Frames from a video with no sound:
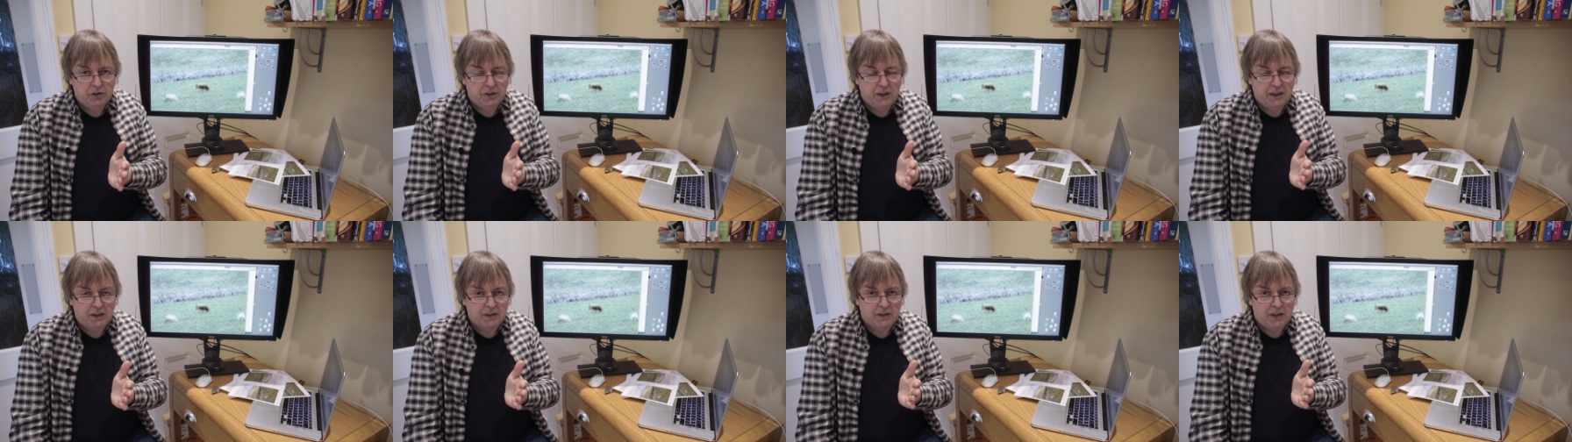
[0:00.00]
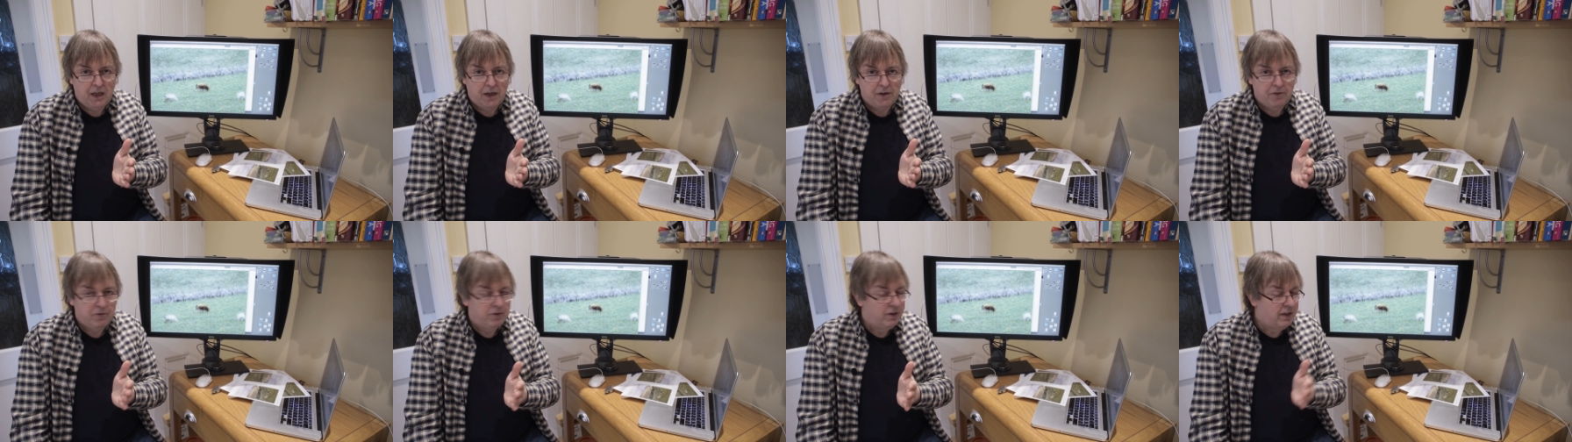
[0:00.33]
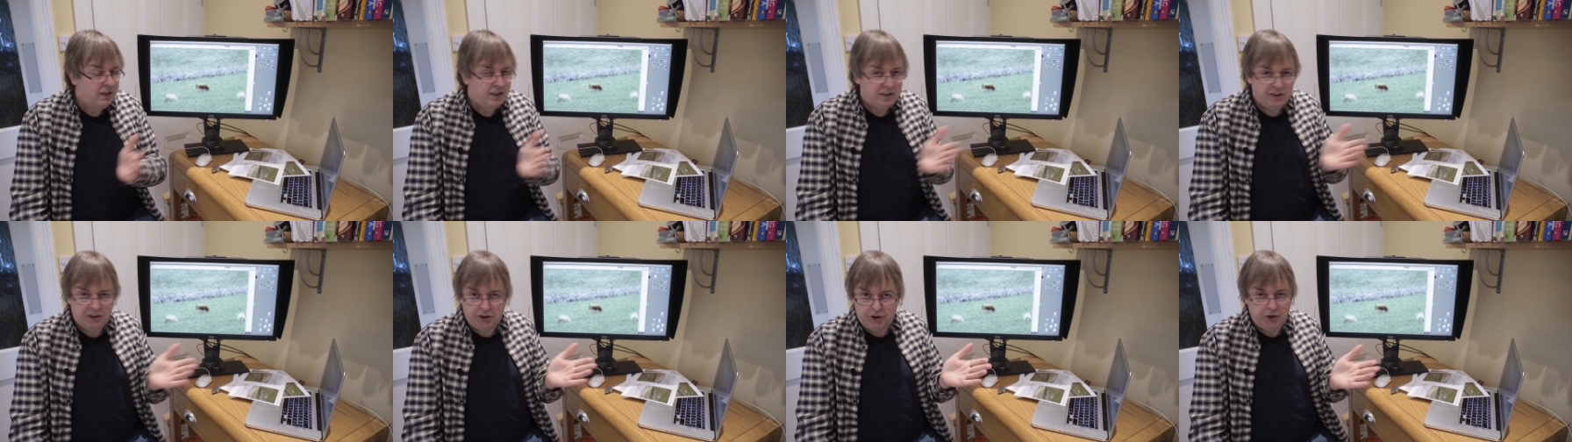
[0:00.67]
600.
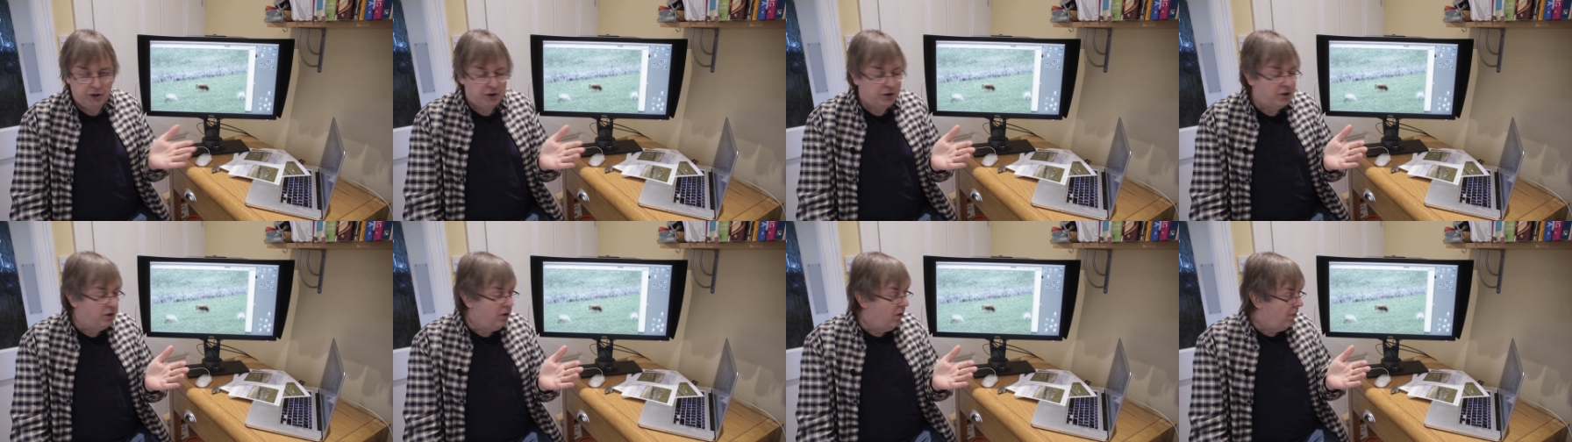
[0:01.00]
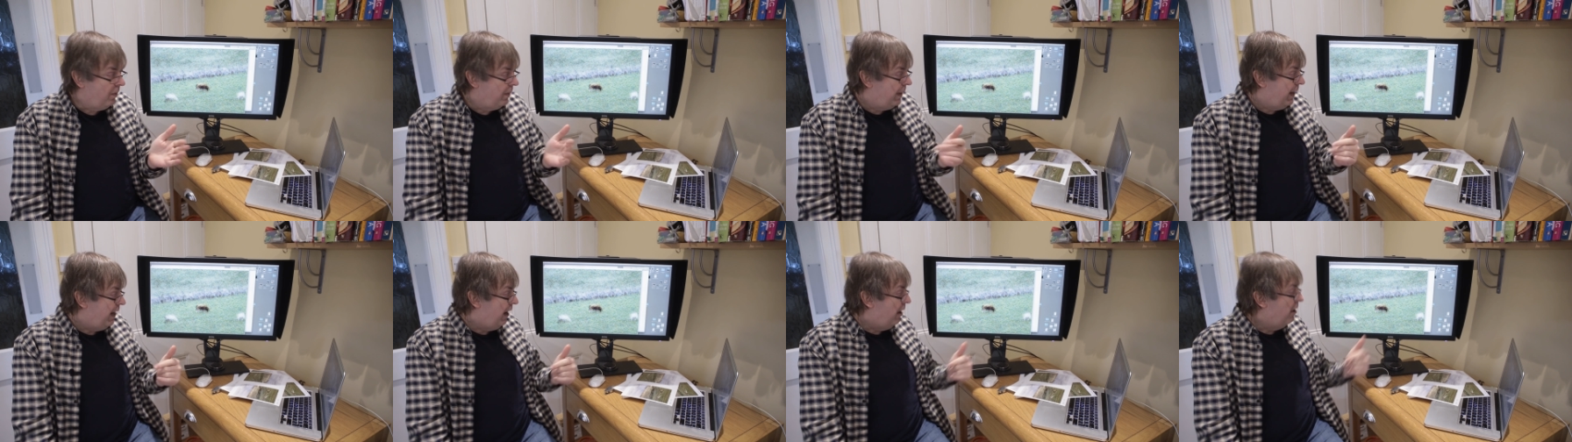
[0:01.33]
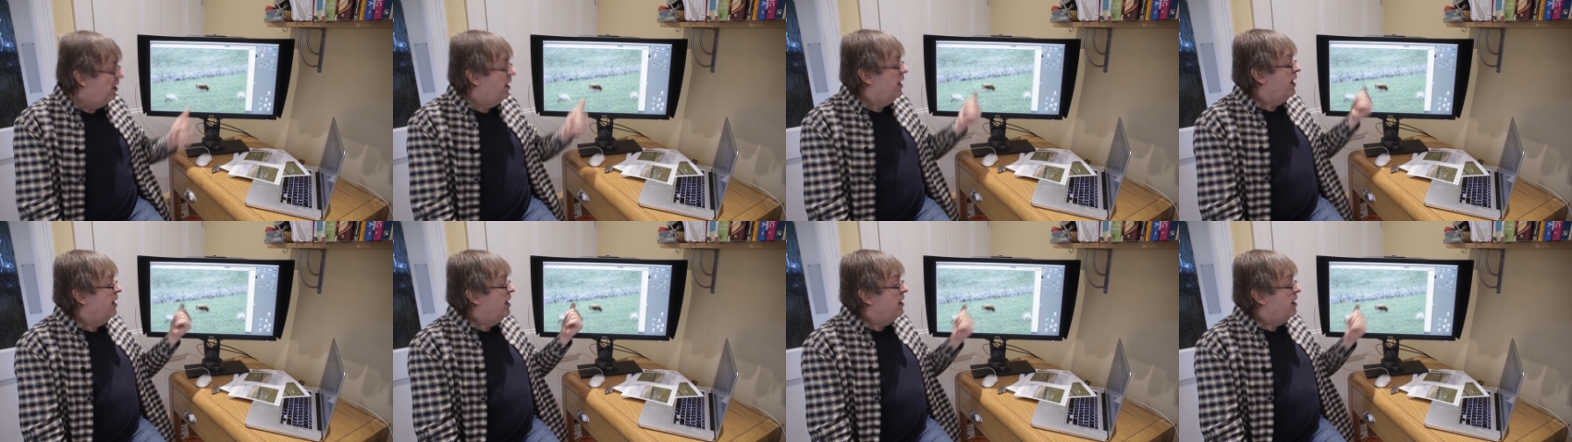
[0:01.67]
It's just not there.